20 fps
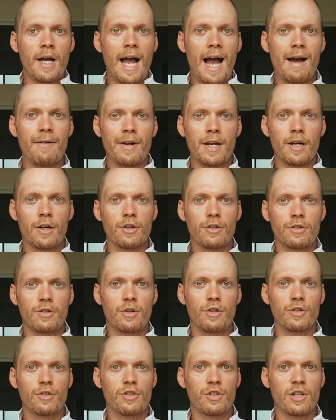Having a
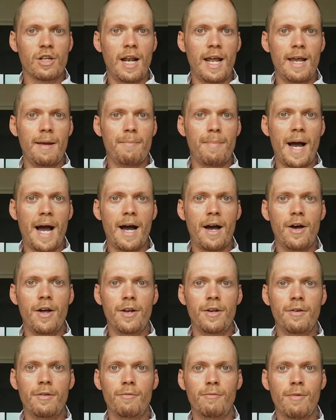good sleep
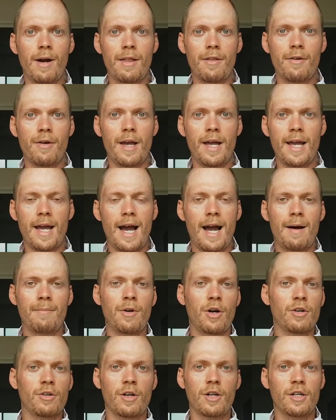pattern, whether,
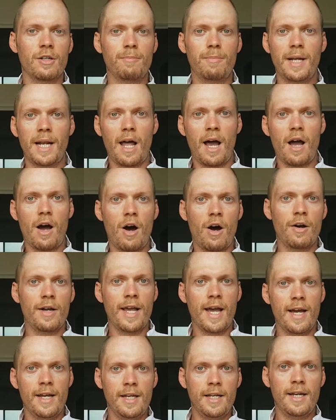I'm not going to be like, oh
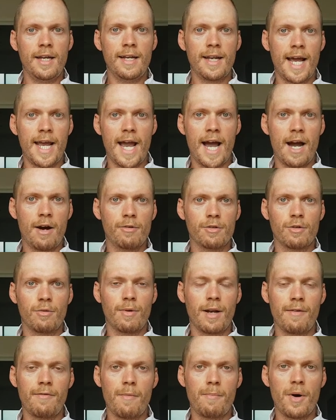yeah, you need 8 hours or
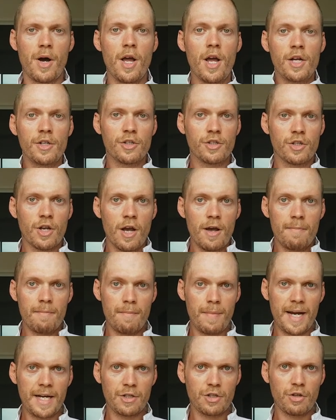whatever, but just
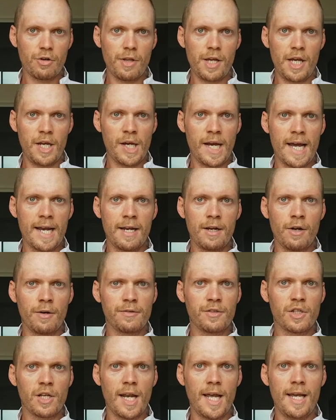make sure that you're getting
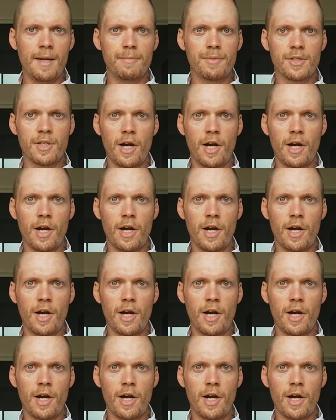enough sleep.